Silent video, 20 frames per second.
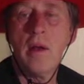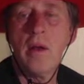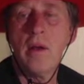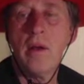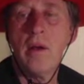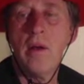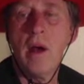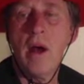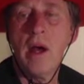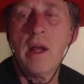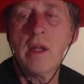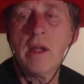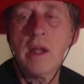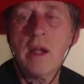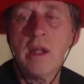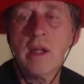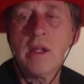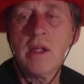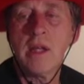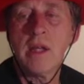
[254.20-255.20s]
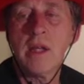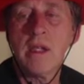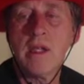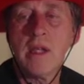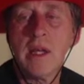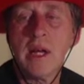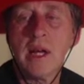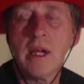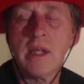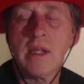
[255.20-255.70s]
knight
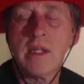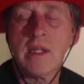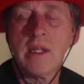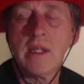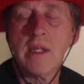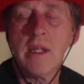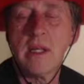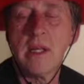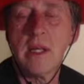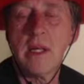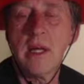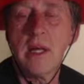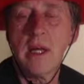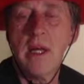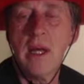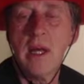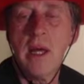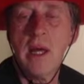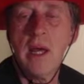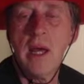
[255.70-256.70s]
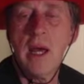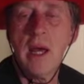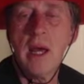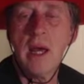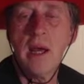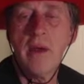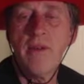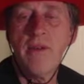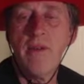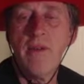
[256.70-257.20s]
g6,
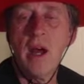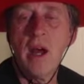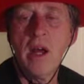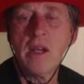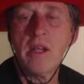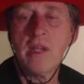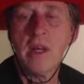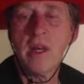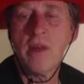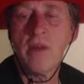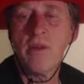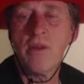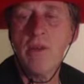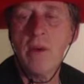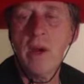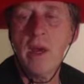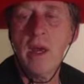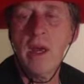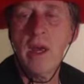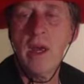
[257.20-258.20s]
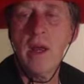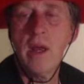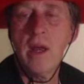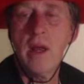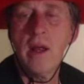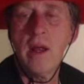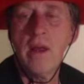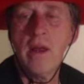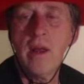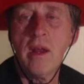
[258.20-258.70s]
and if knight g3,
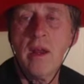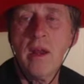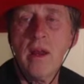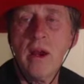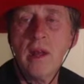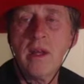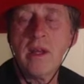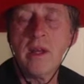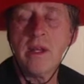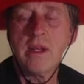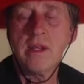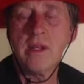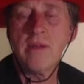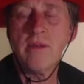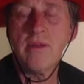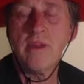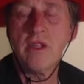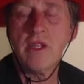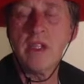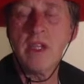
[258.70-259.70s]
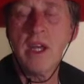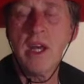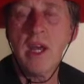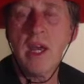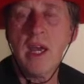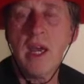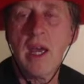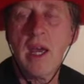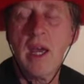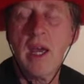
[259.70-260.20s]
then knight e7
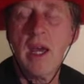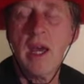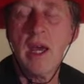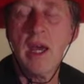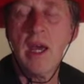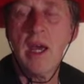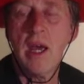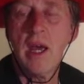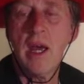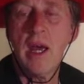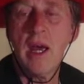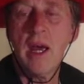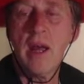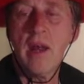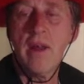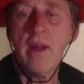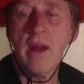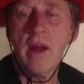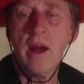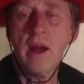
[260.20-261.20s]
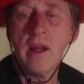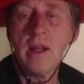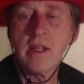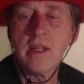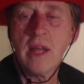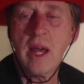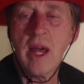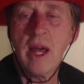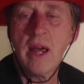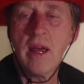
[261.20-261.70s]
check, and then I can
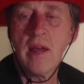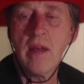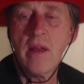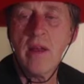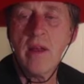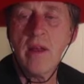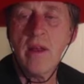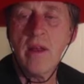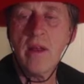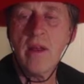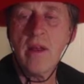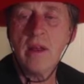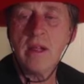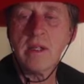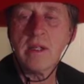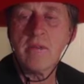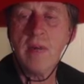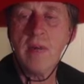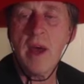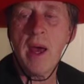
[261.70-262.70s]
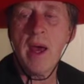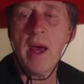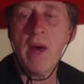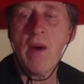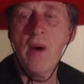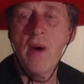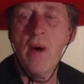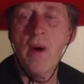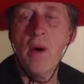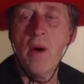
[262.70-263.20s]
take this back,
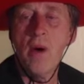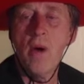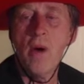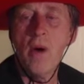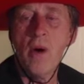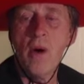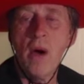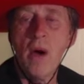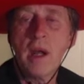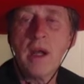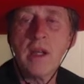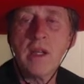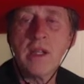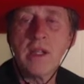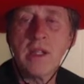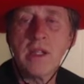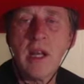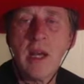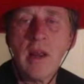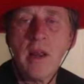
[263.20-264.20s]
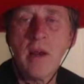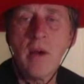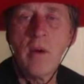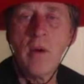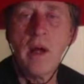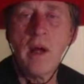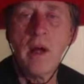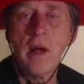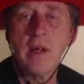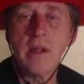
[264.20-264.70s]
or I can just take the
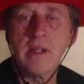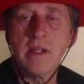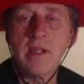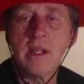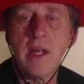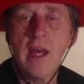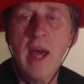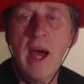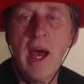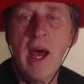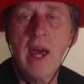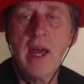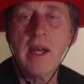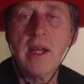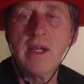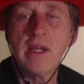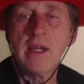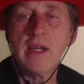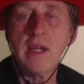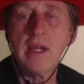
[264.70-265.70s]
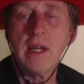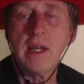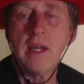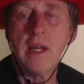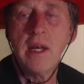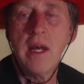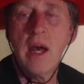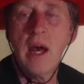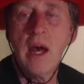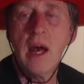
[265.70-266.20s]
queen on c8
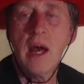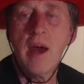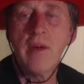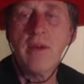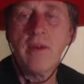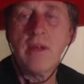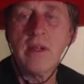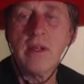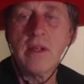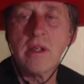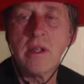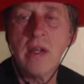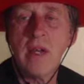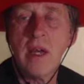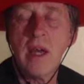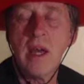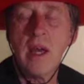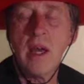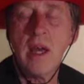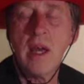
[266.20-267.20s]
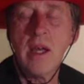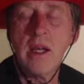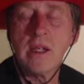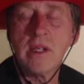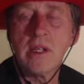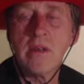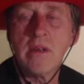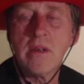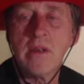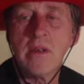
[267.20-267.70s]
after
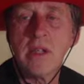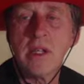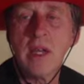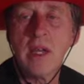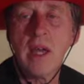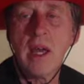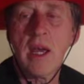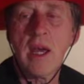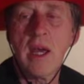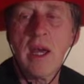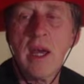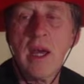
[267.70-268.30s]
e7 check